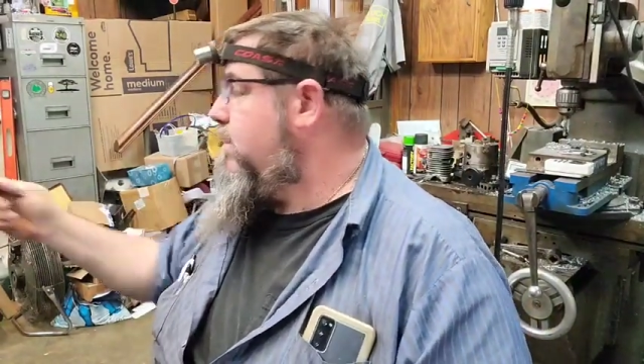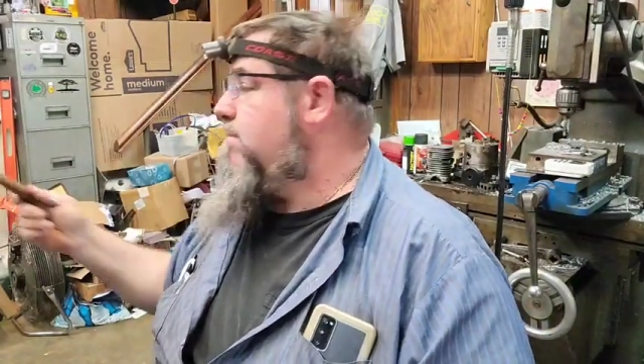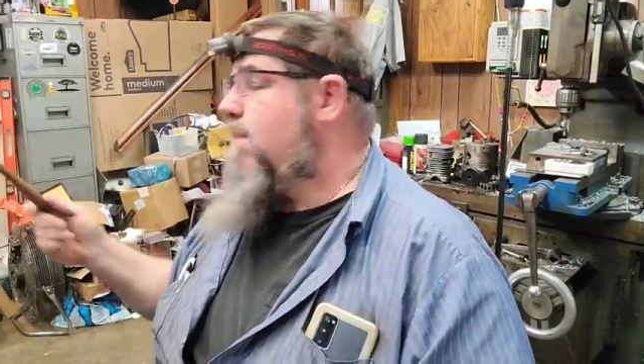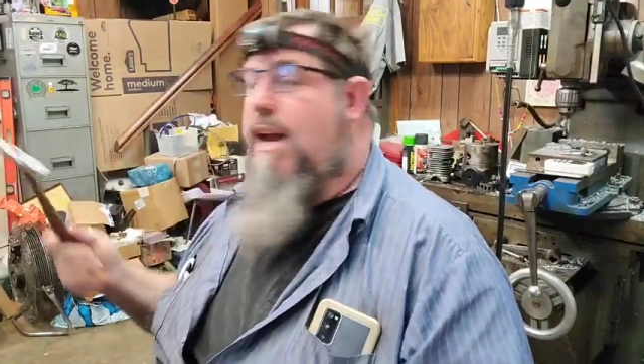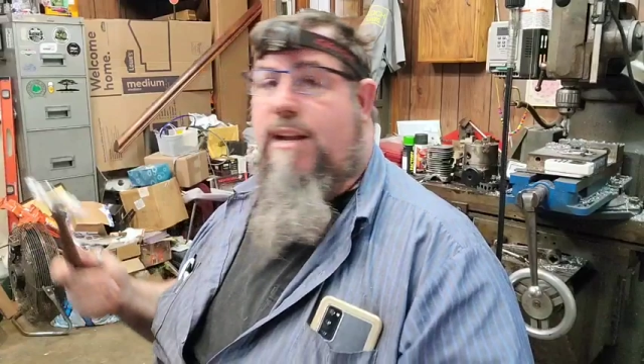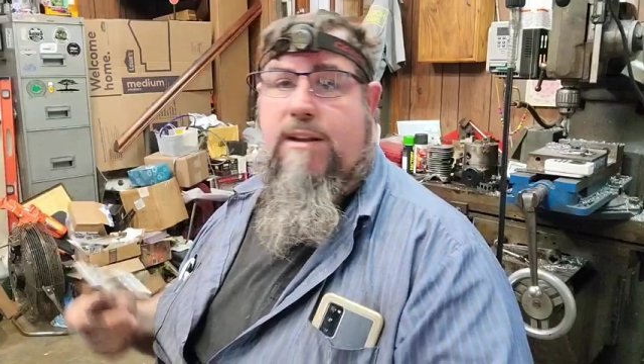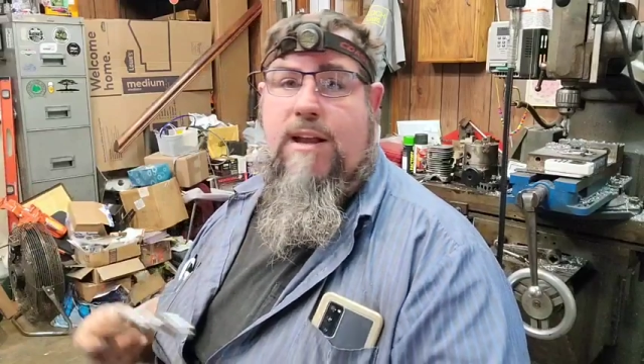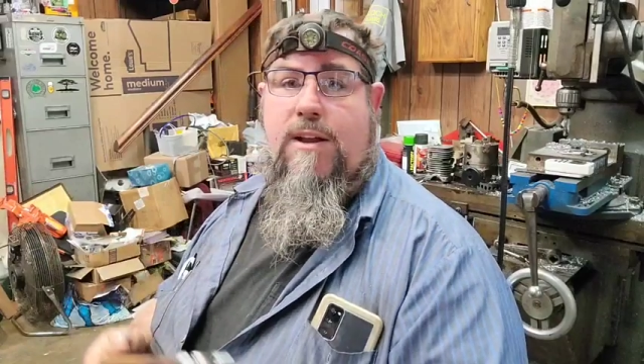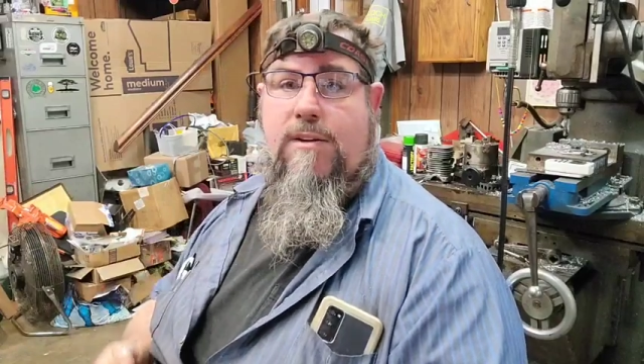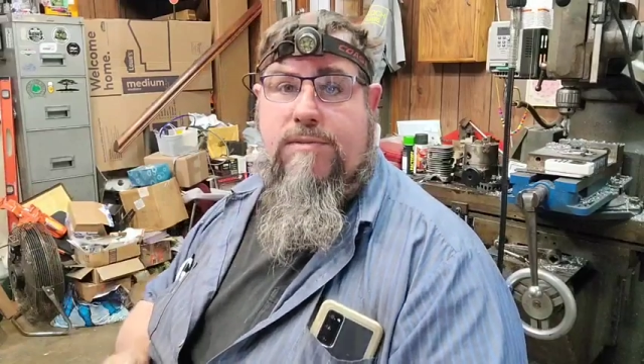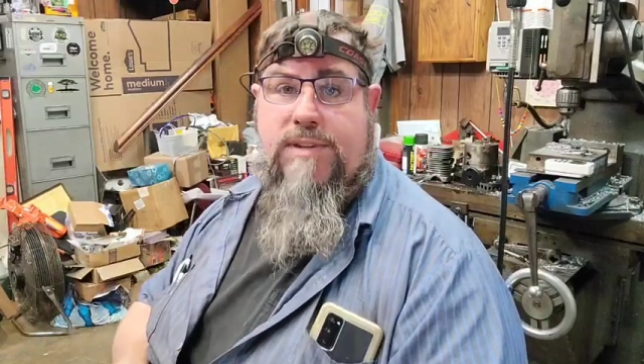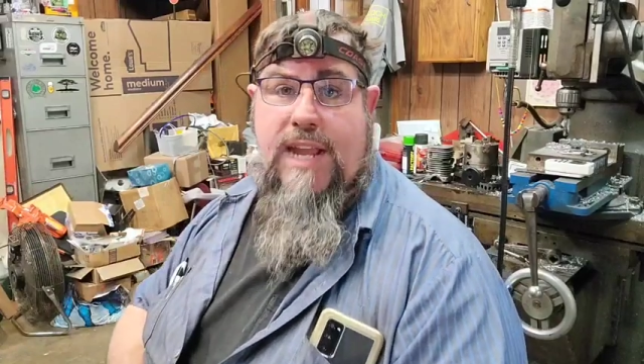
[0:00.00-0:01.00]
Michael,
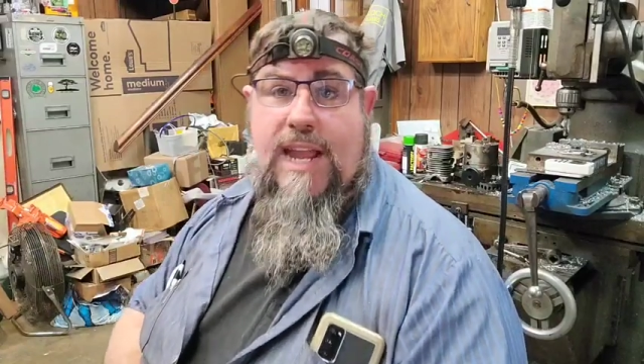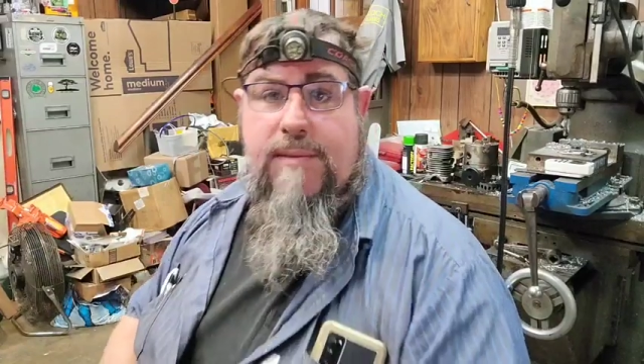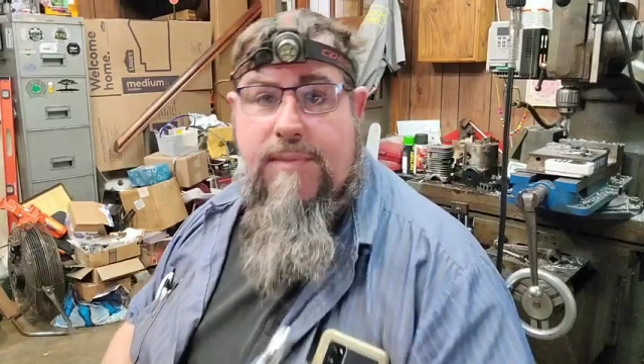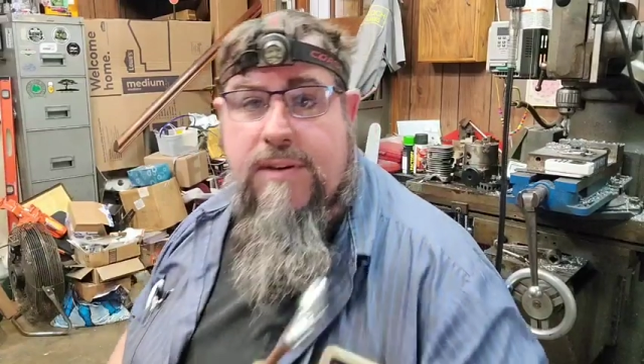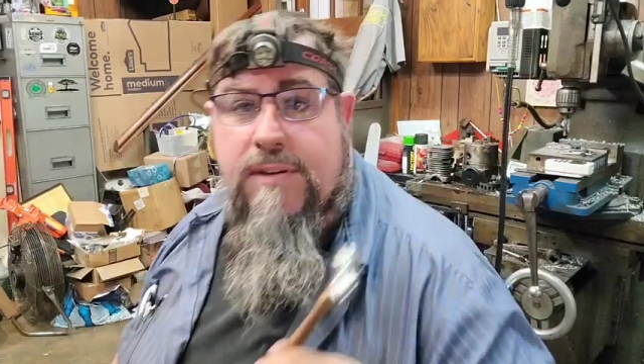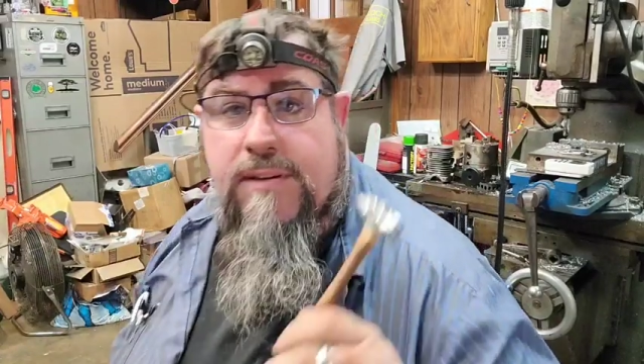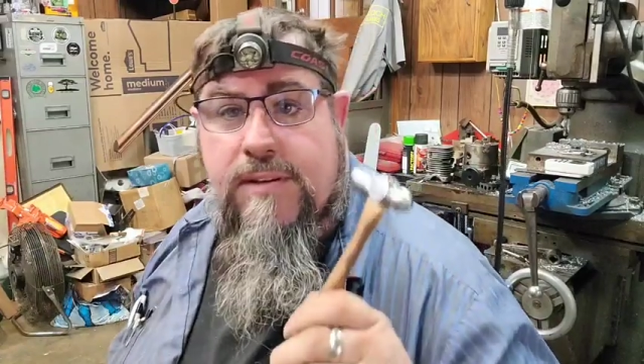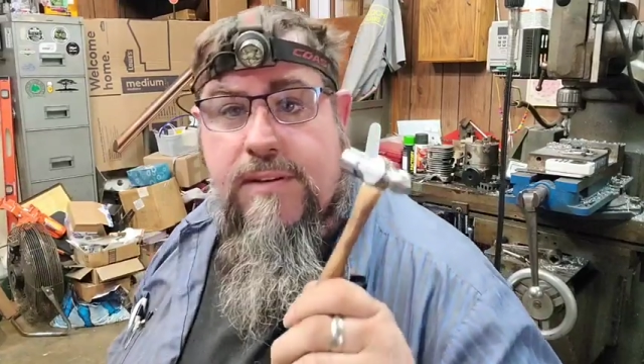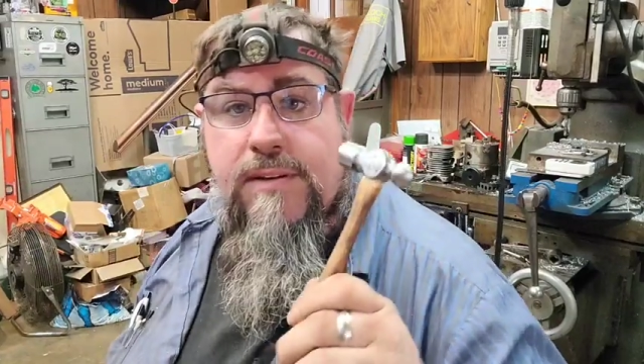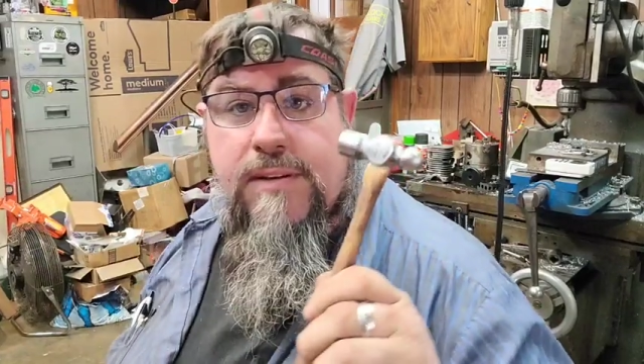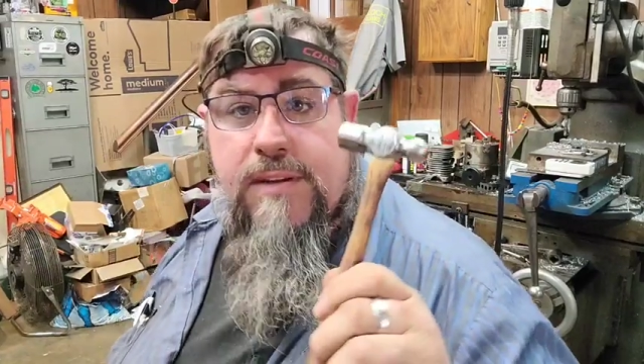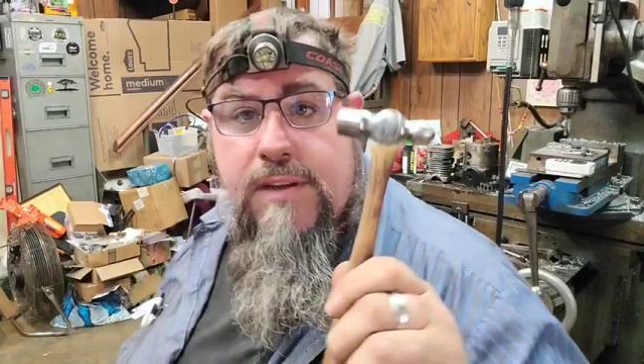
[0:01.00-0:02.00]
old timer.
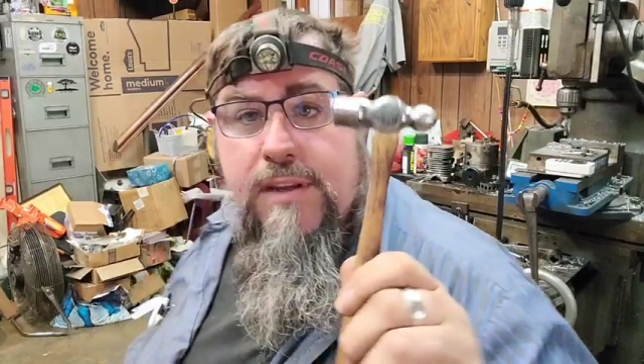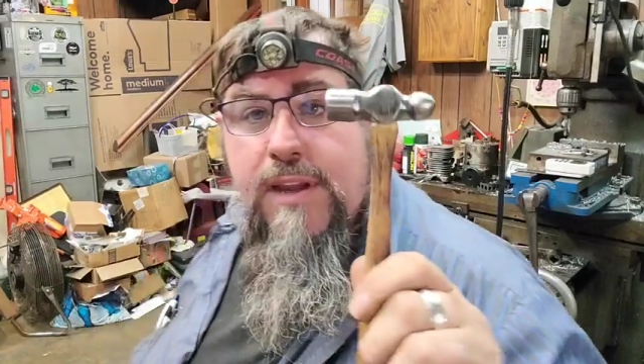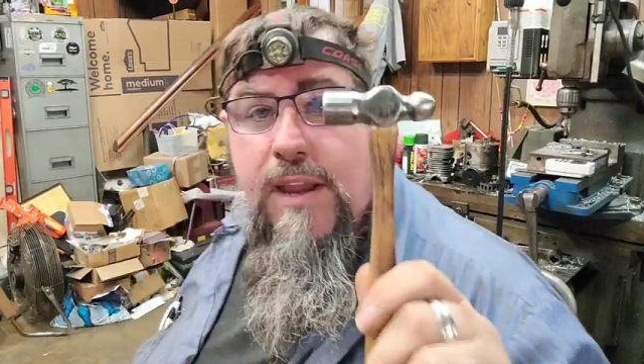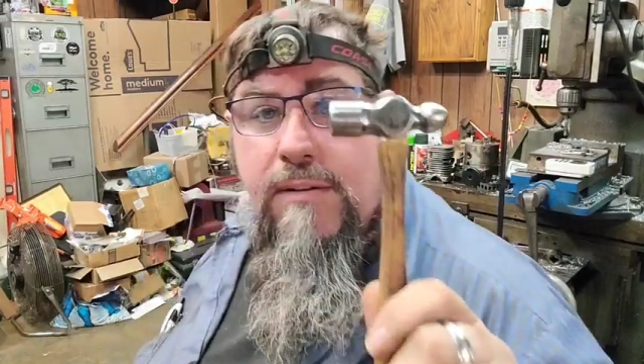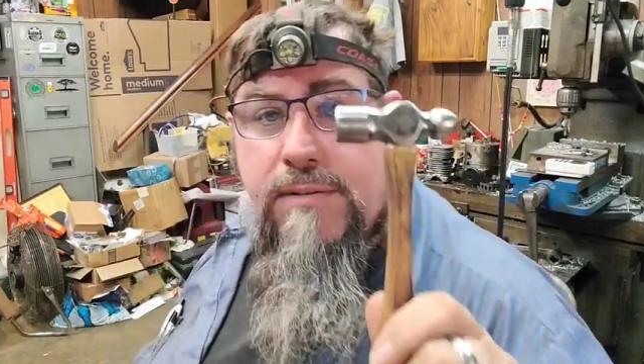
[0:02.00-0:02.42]
I